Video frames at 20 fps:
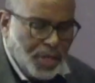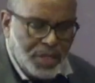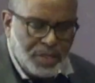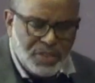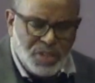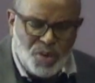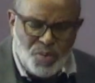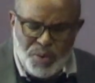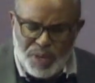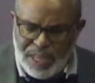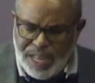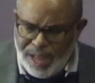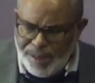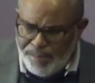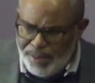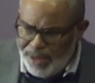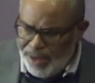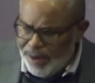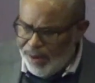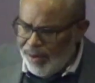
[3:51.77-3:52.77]
So we
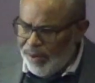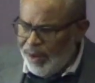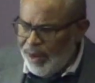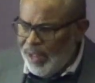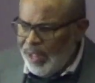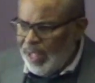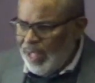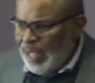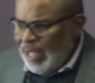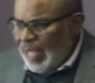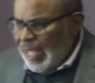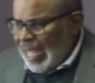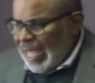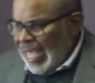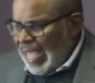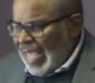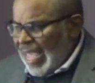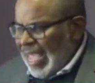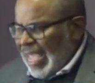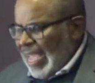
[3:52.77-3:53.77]
come here
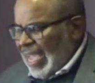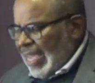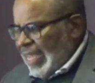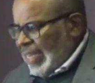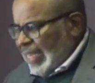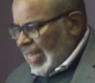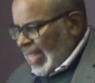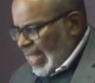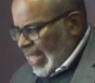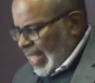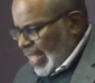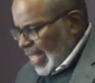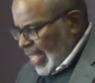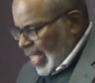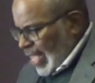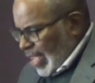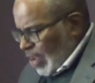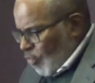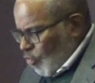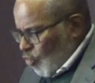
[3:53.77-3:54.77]
and
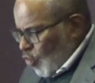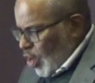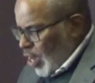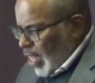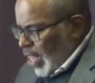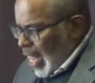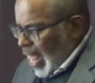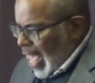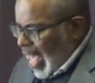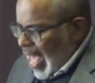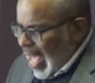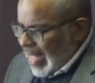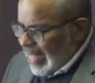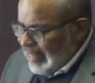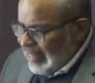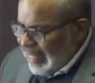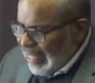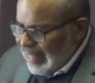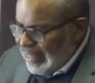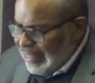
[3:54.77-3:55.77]

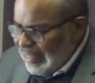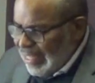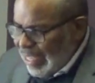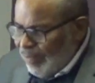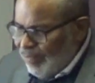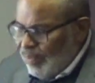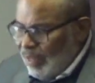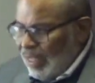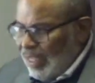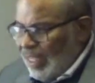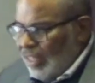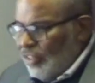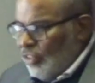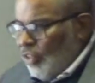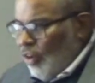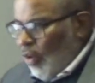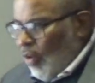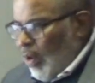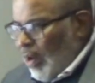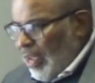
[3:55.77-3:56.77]
realize that something is
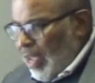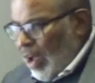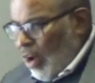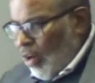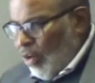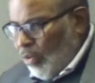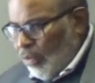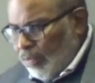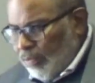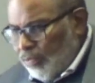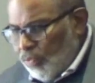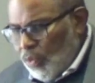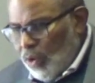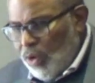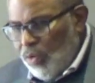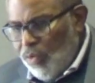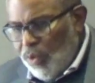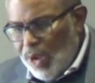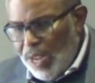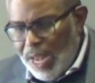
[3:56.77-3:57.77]
going on. We
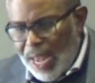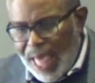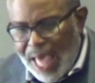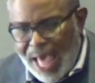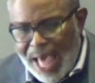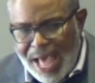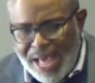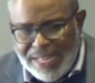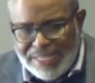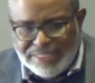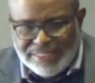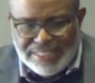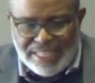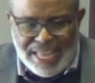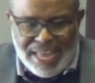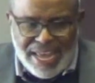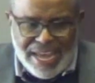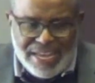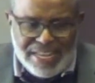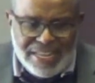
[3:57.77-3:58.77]
realize
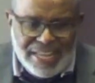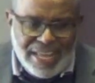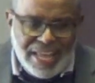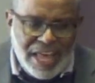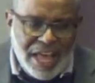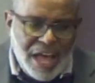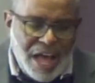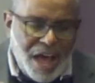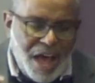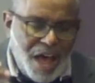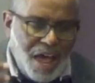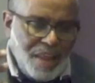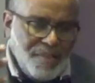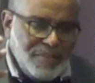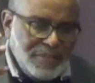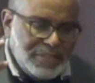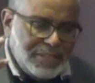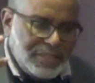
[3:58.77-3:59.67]
that all of a